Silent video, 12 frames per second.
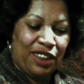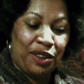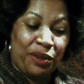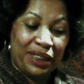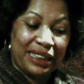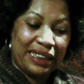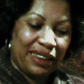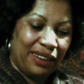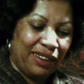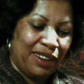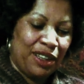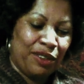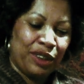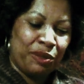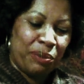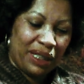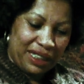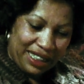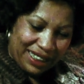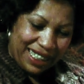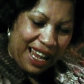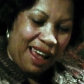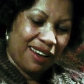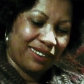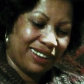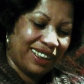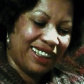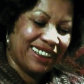The whistler was bending down,